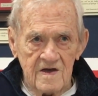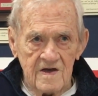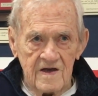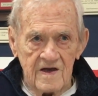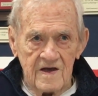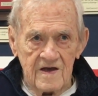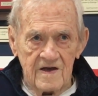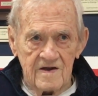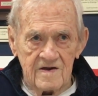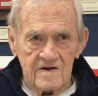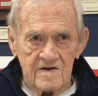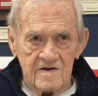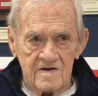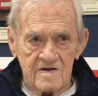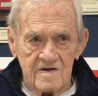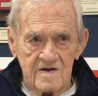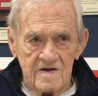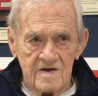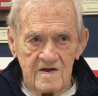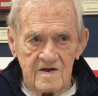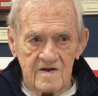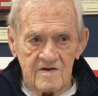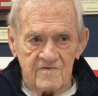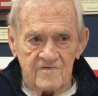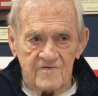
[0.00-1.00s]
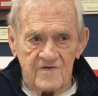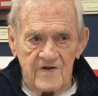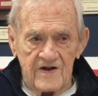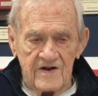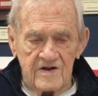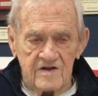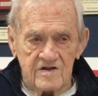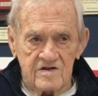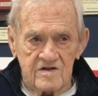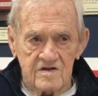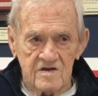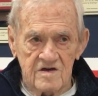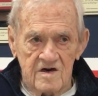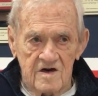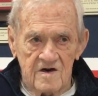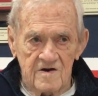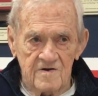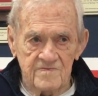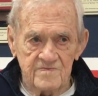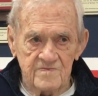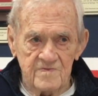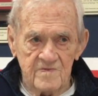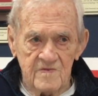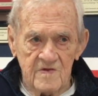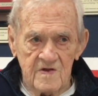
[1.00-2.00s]
and in fact,
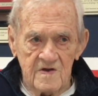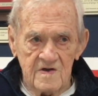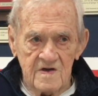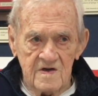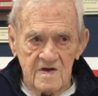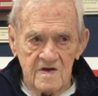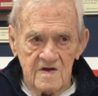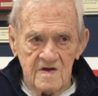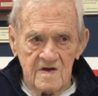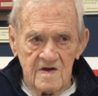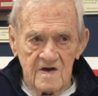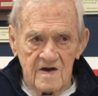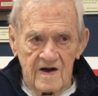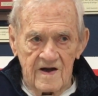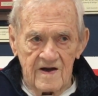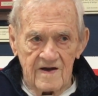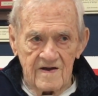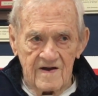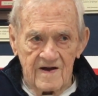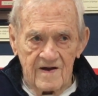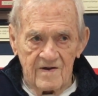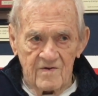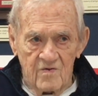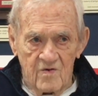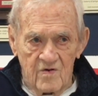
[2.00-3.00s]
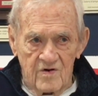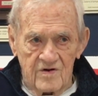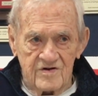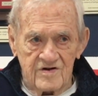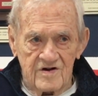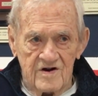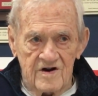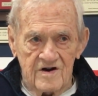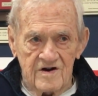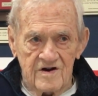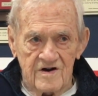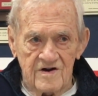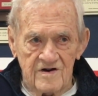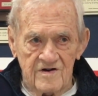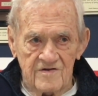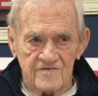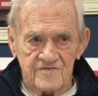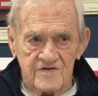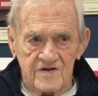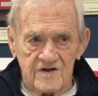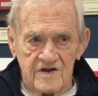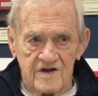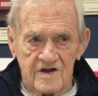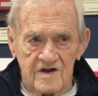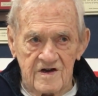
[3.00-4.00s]
I worked hard enough
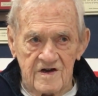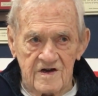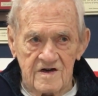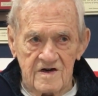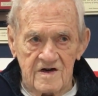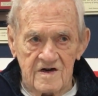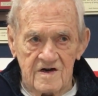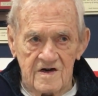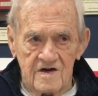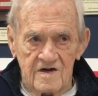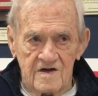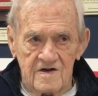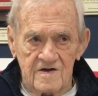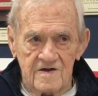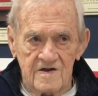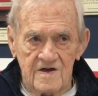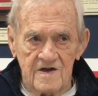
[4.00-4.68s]
to get a